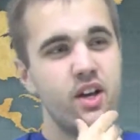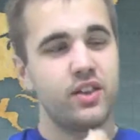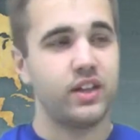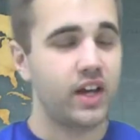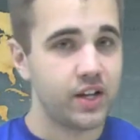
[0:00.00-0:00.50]

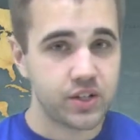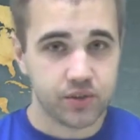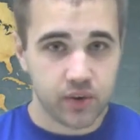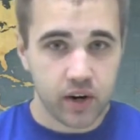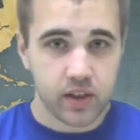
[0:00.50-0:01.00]
The case in
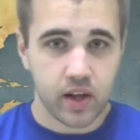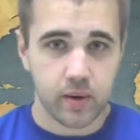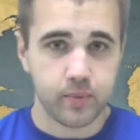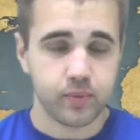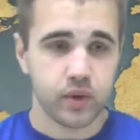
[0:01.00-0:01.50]
front of
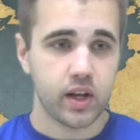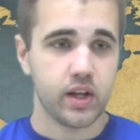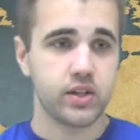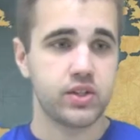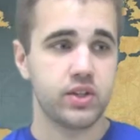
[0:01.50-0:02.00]
them
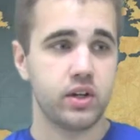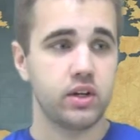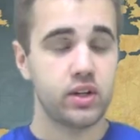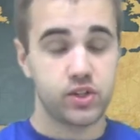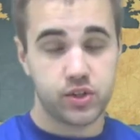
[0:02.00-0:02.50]
is,
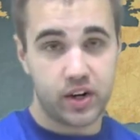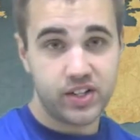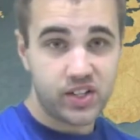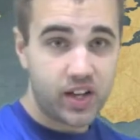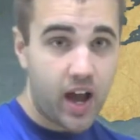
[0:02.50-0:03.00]
does Dred
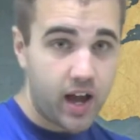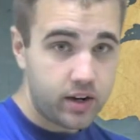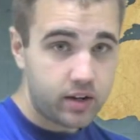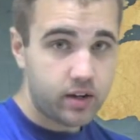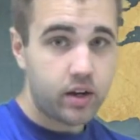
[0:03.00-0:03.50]

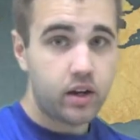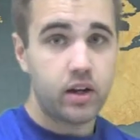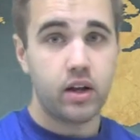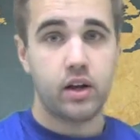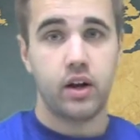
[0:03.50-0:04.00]
Scott,
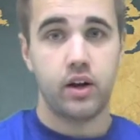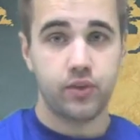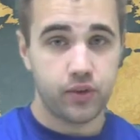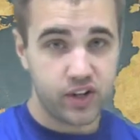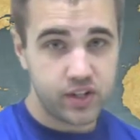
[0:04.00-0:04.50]
a
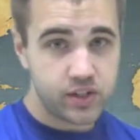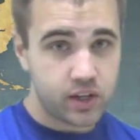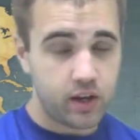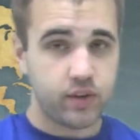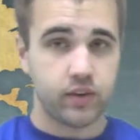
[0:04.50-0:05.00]
freed
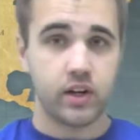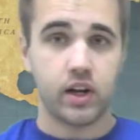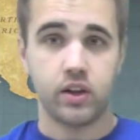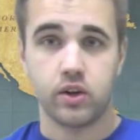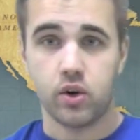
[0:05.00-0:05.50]
slave living in
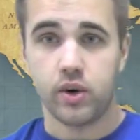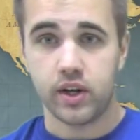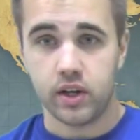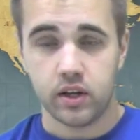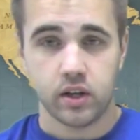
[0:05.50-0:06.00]

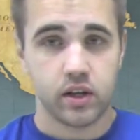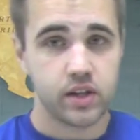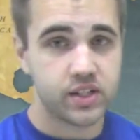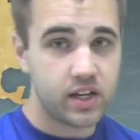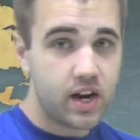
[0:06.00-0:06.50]
Illinois,
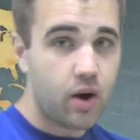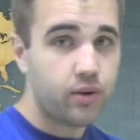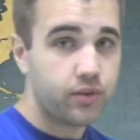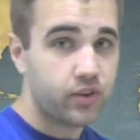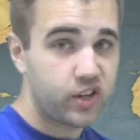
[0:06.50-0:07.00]
is he now
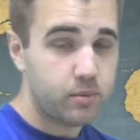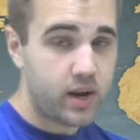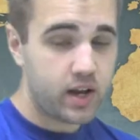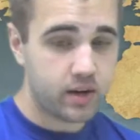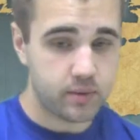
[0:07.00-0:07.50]
a freed
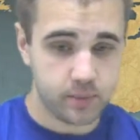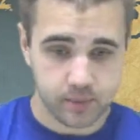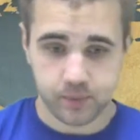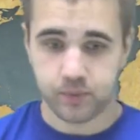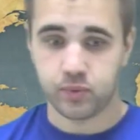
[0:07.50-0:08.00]
man?
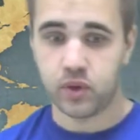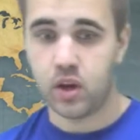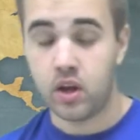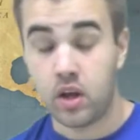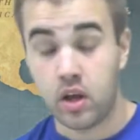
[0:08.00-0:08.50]

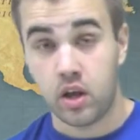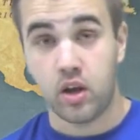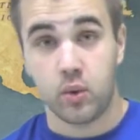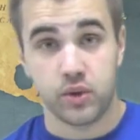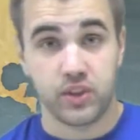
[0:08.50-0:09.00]

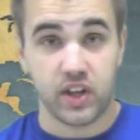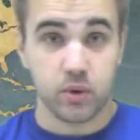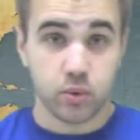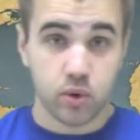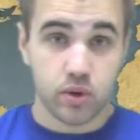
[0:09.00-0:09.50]
What they
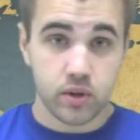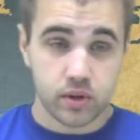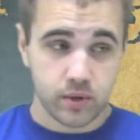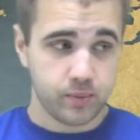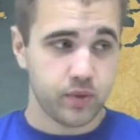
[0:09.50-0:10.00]

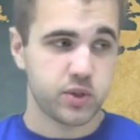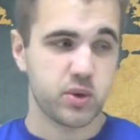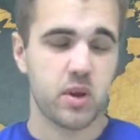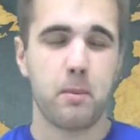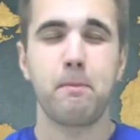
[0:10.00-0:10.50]
rule is
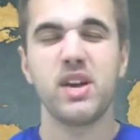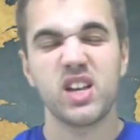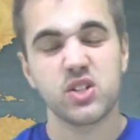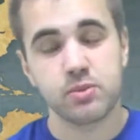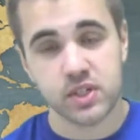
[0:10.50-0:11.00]
one of the
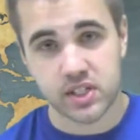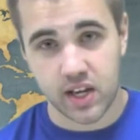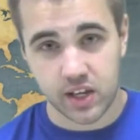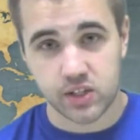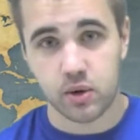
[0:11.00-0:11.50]
biggest
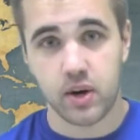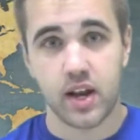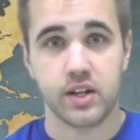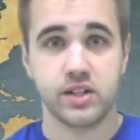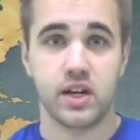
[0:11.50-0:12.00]
mistakes in
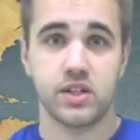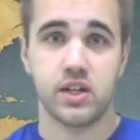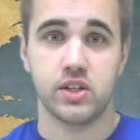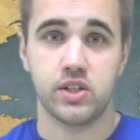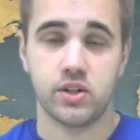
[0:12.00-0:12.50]
United States
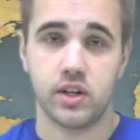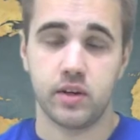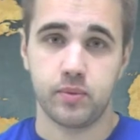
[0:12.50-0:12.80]
history.